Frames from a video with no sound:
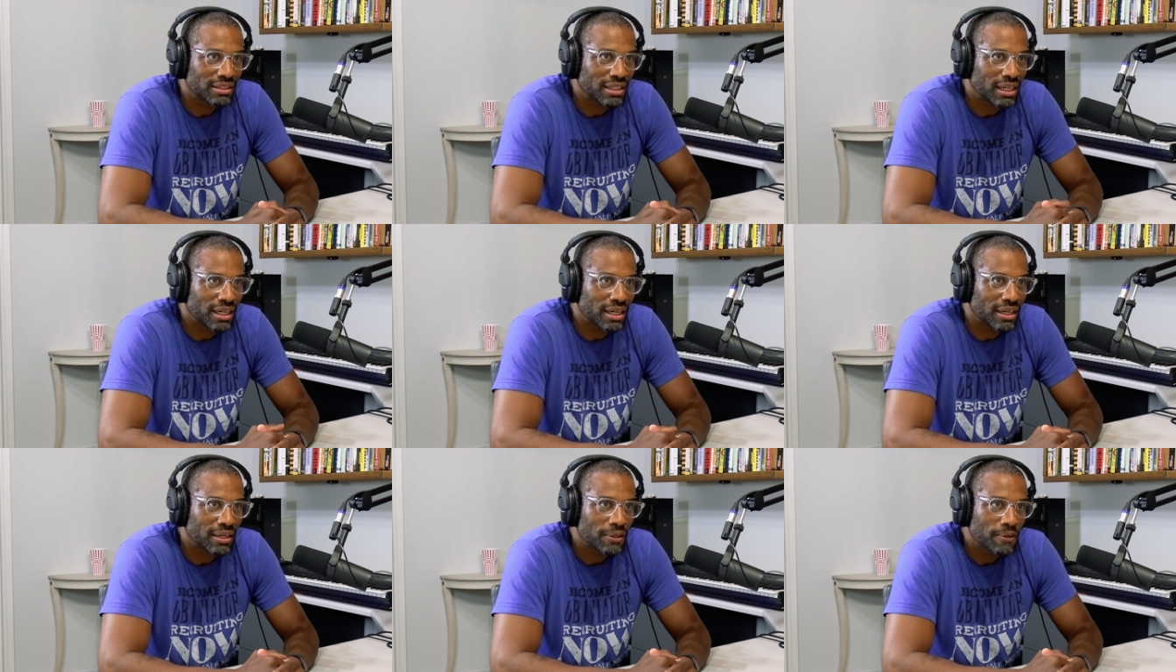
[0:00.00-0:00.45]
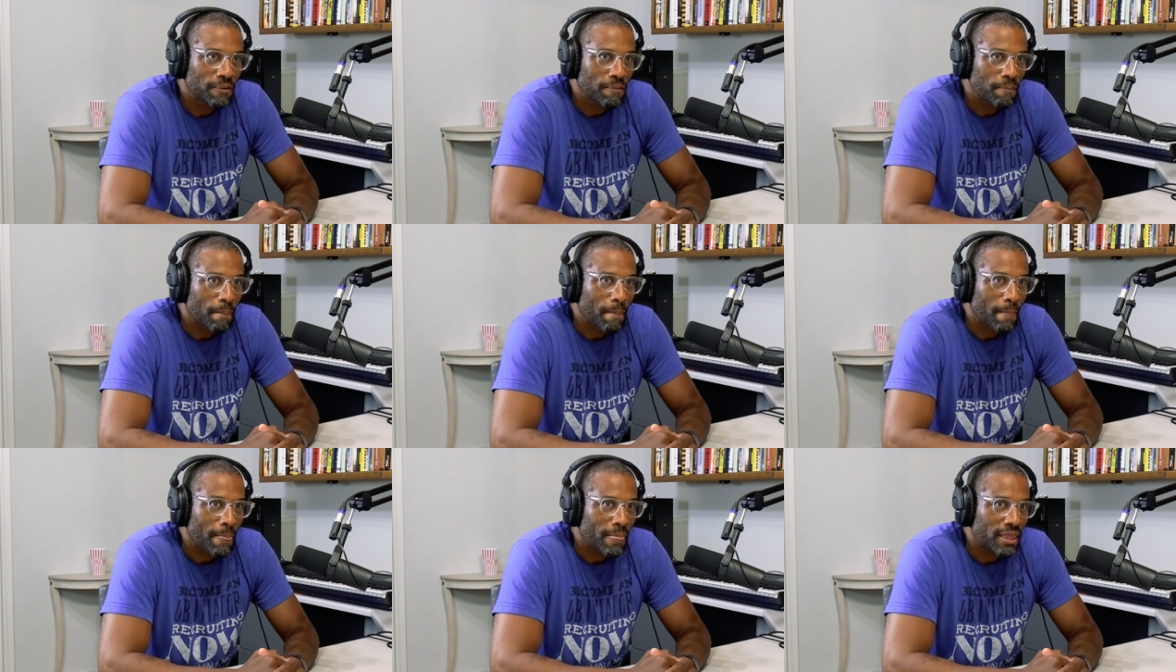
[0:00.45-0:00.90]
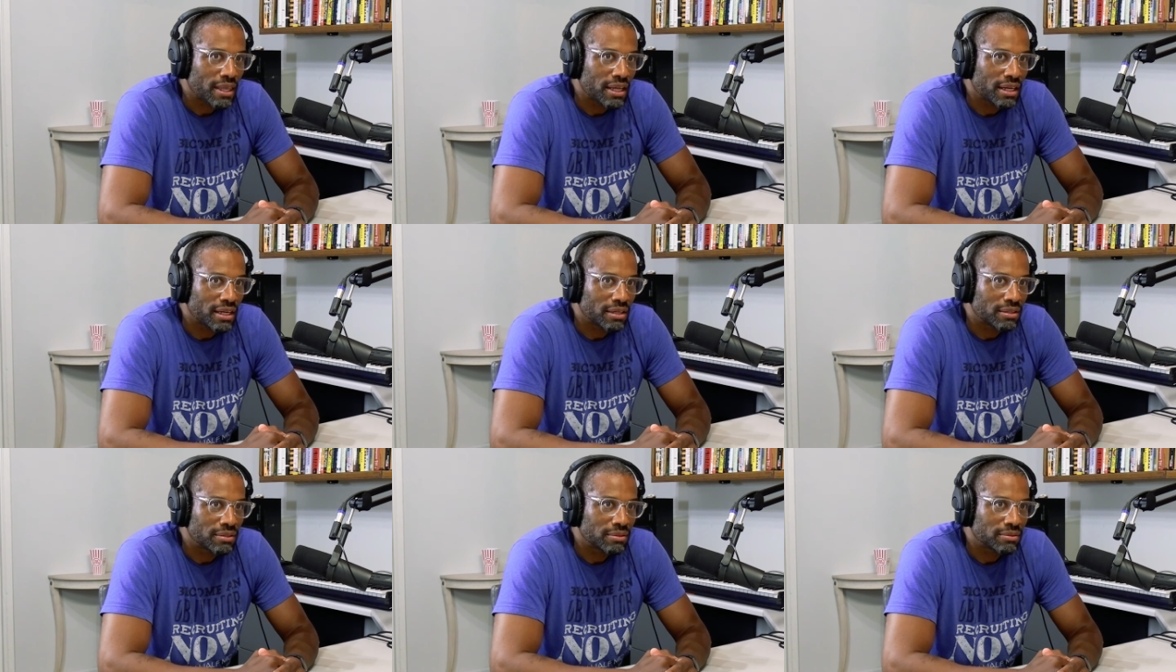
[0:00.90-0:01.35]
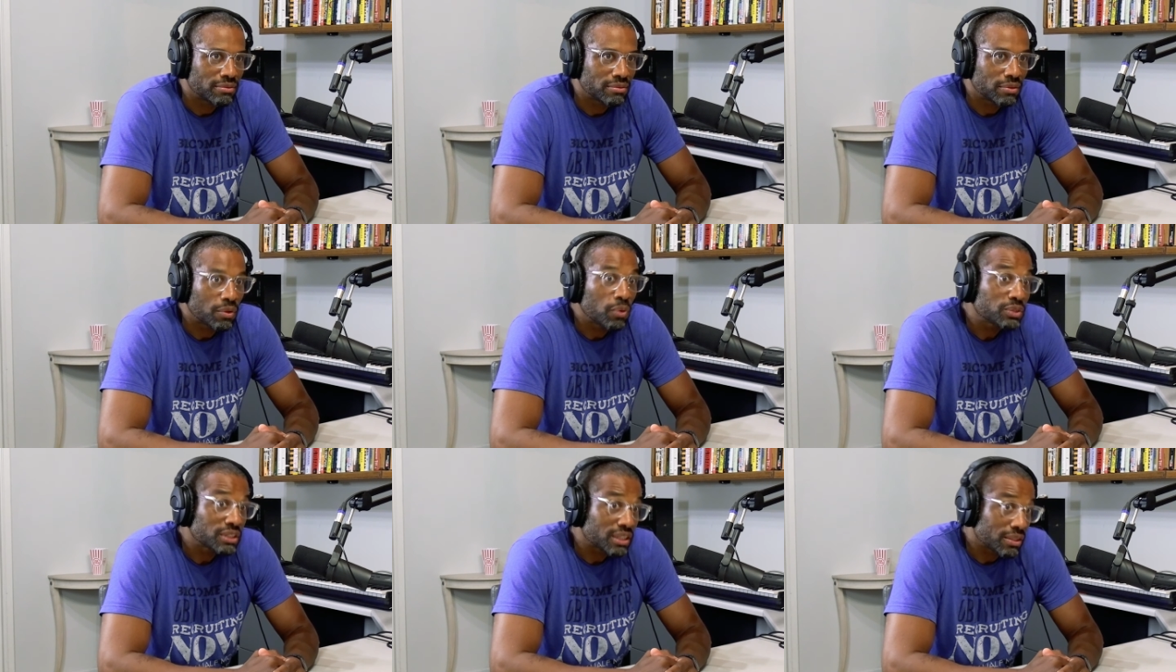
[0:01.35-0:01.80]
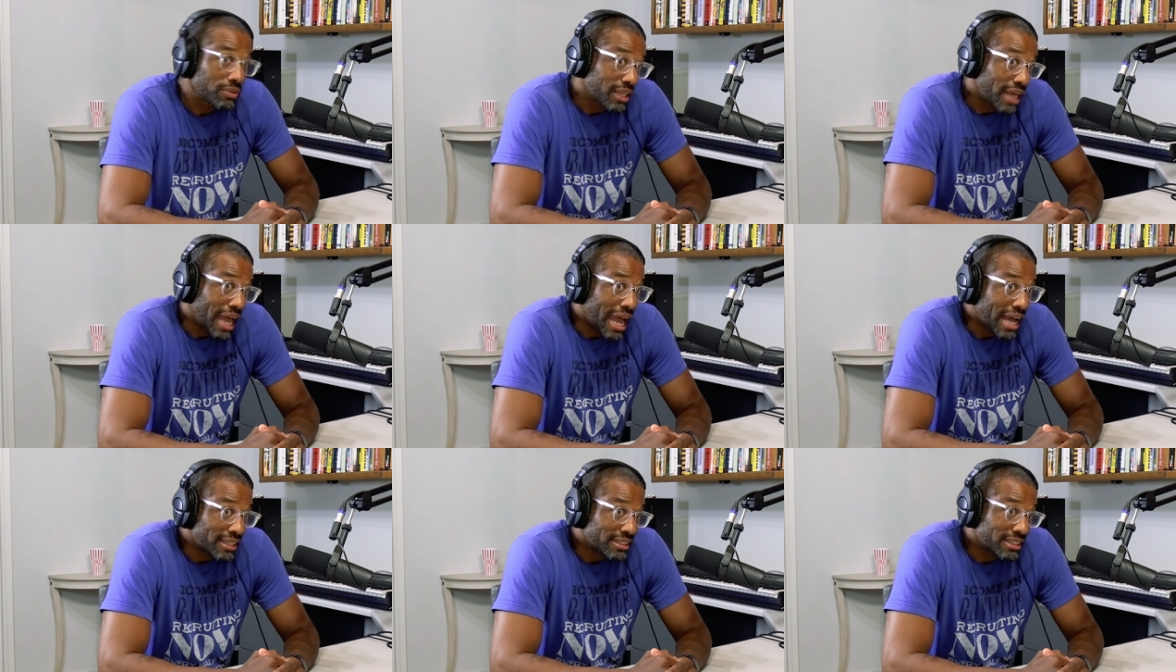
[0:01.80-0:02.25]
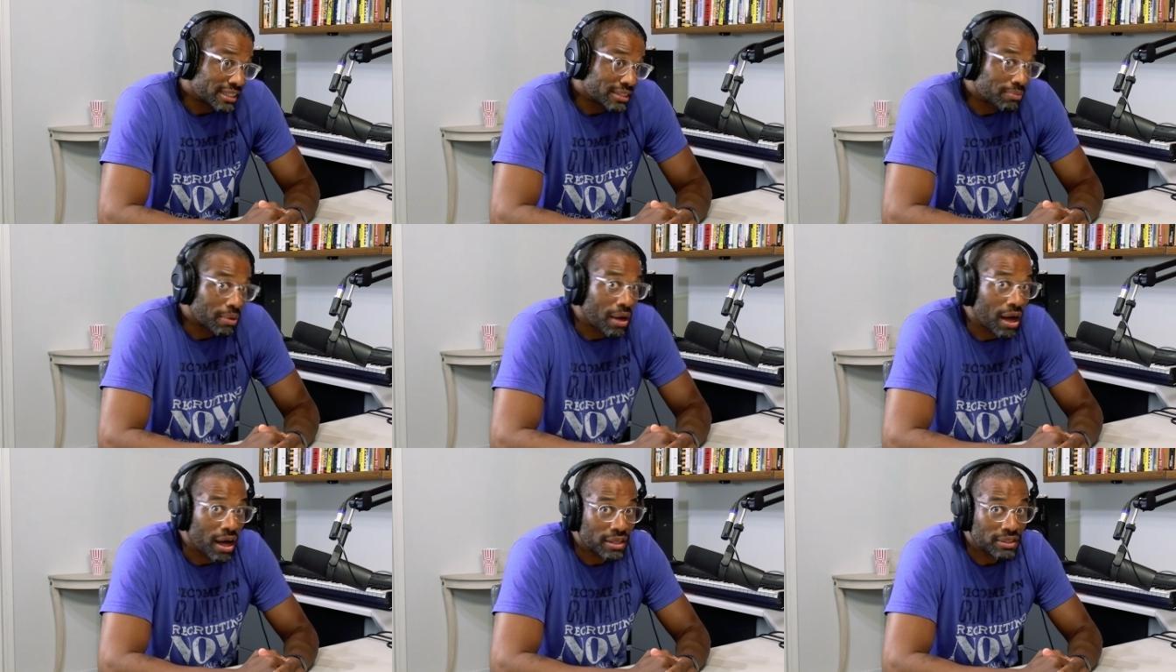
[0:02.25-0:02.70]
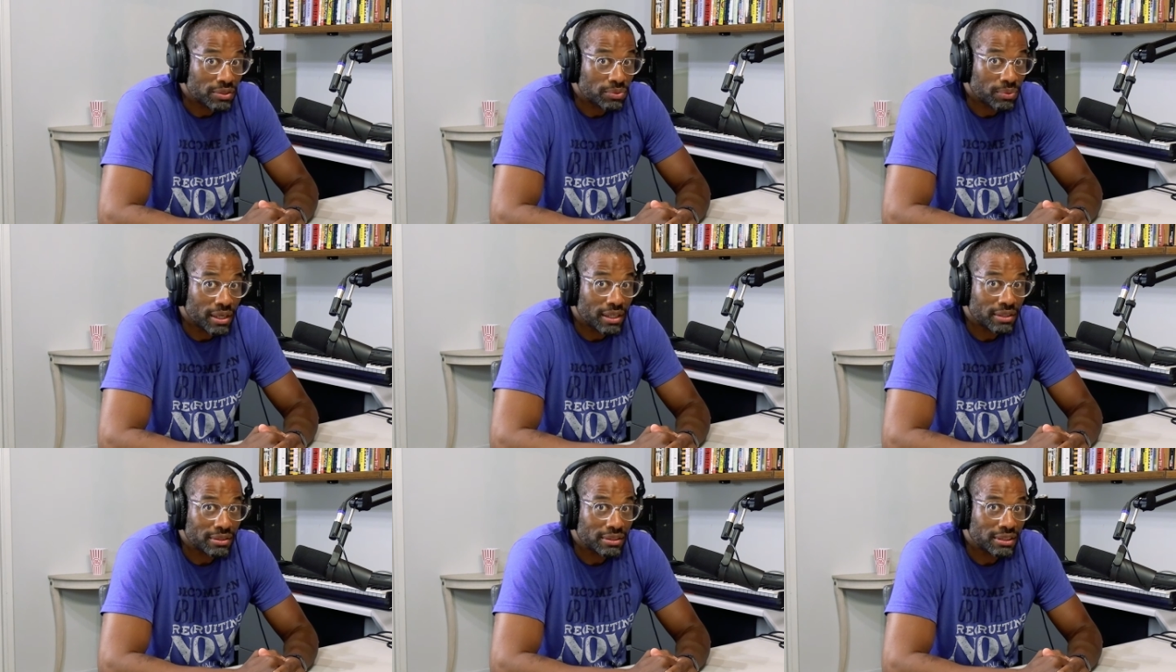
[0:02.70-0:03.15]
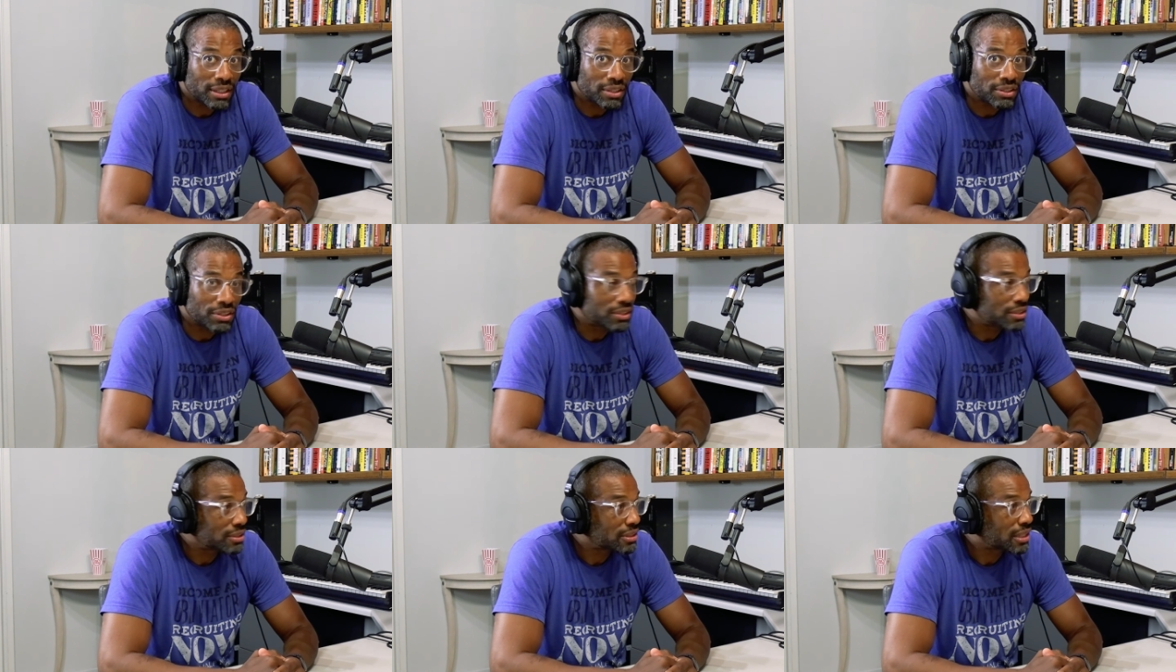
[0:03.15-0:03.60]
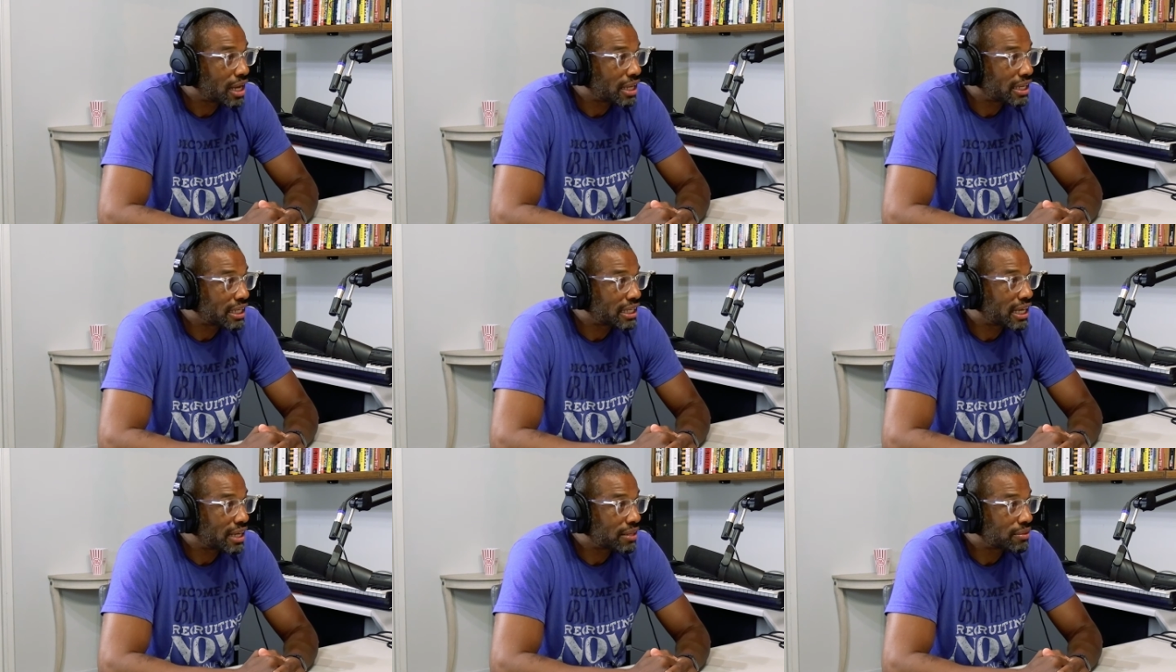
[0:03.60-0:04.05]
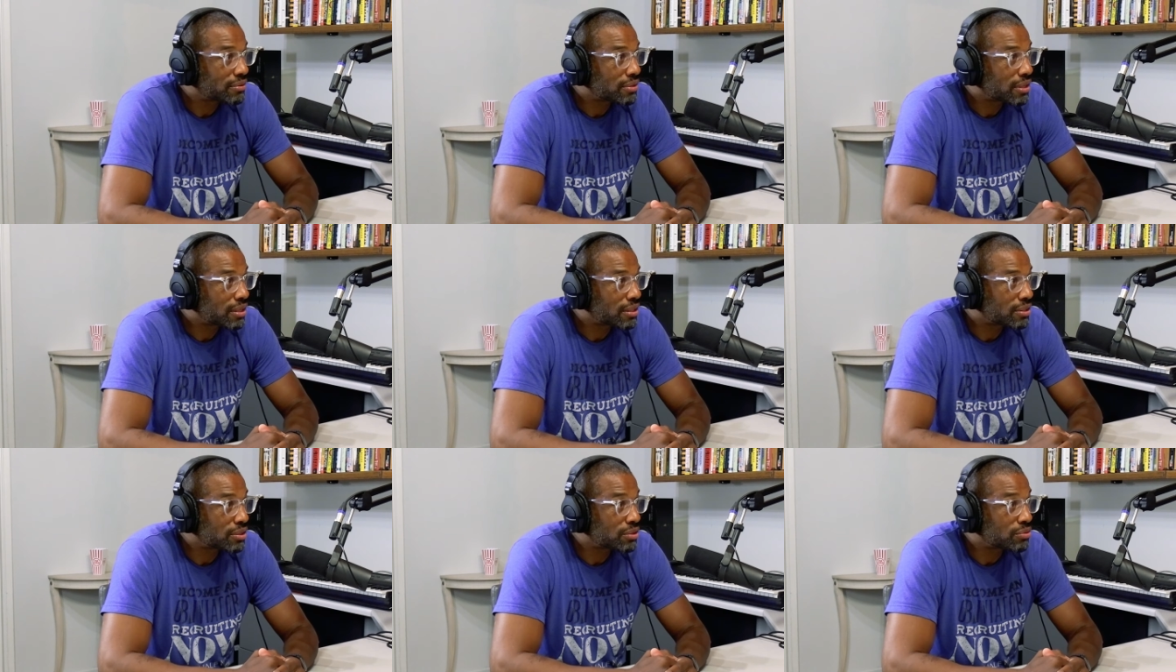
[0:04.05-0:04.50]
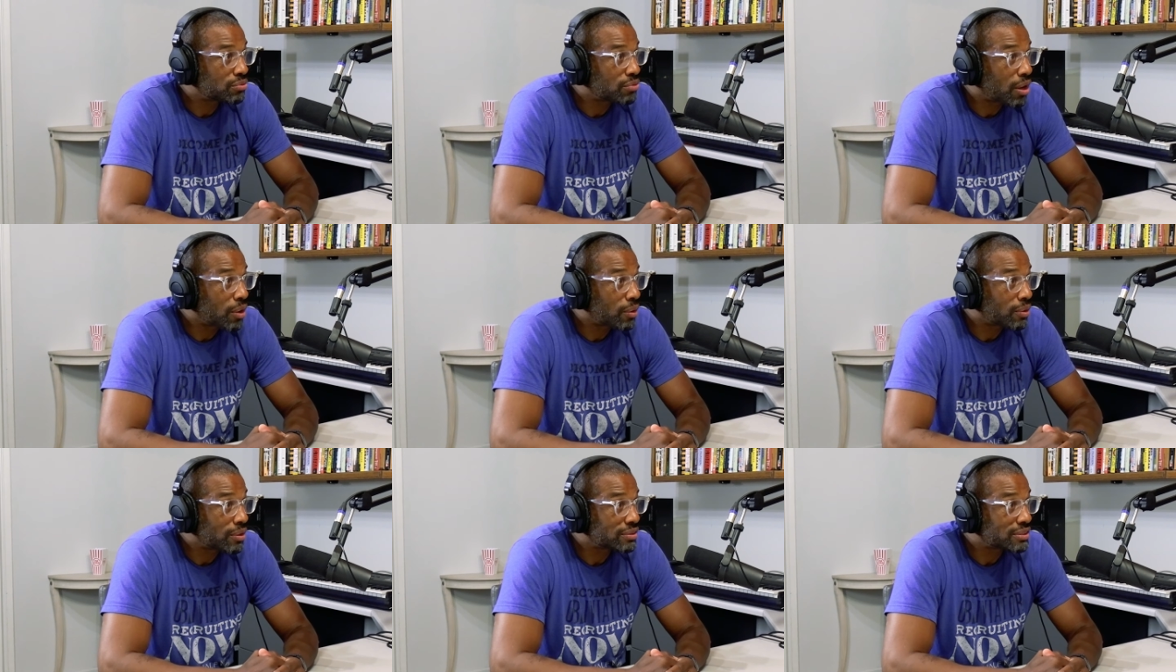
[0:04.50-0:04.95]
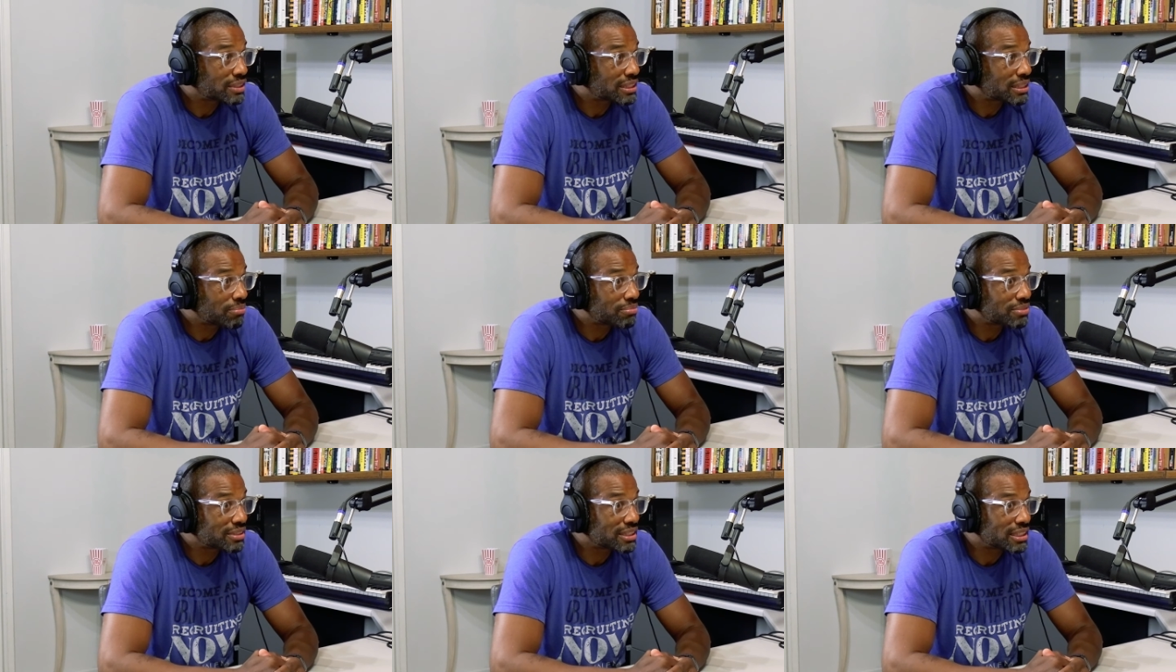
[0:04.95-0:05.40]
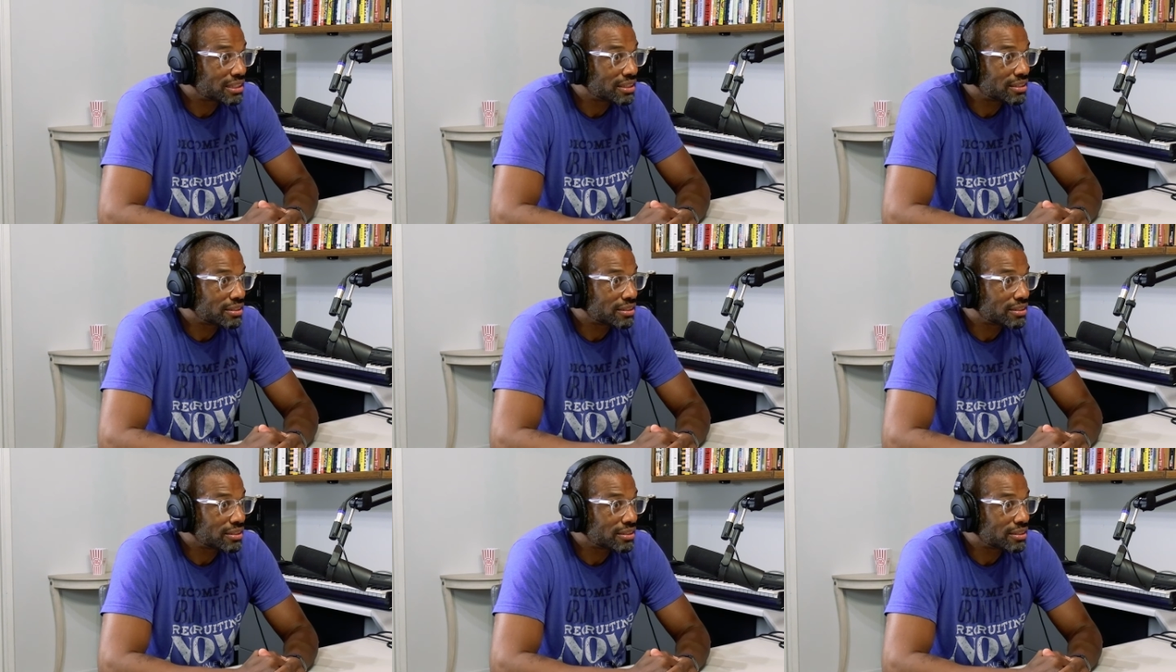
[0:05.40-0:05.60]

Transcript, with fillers: uh you know, also the acting part as well. Yeah. So you can kind of get a good role on something.